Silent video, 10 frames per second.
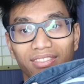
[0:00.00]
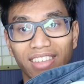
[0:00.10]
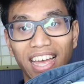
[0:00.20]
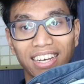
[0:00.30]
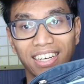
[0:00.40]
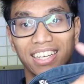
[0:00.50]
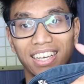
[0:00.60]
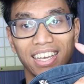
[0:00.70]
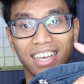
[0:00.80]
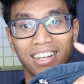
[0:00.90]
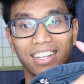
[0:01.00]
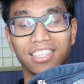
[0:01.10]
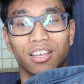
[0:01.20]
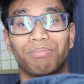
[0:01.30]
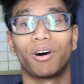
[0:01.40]
Then in this
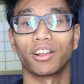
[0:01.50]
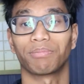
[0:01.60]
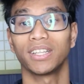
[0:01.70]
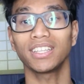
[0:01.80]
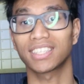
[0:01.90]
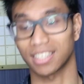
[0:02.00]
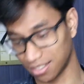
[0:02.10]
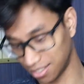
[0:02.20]
compartment,